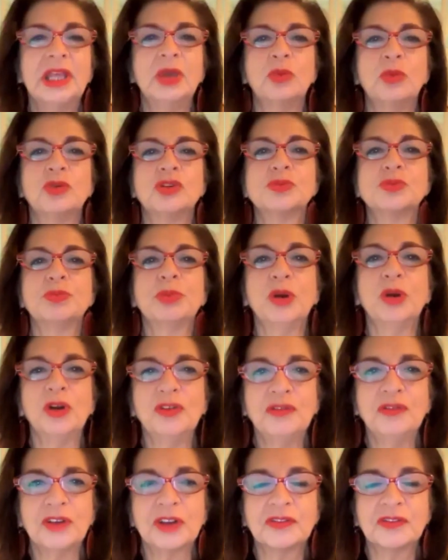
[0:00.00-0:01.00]
It was
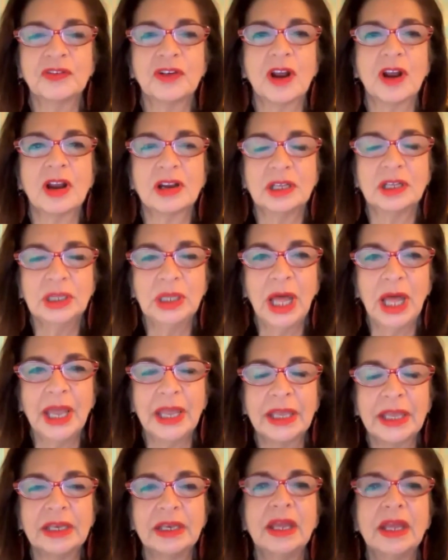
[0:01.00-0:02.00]
perfect for our
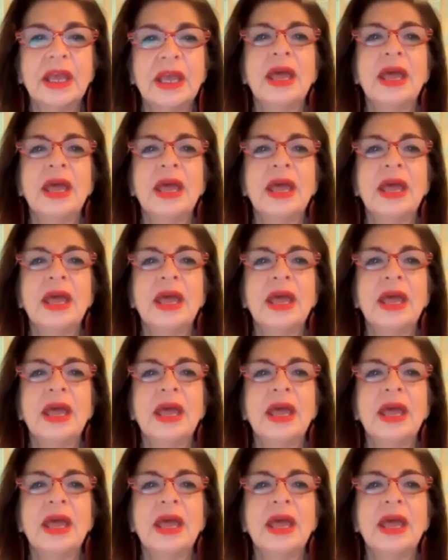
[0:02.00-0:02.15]
client,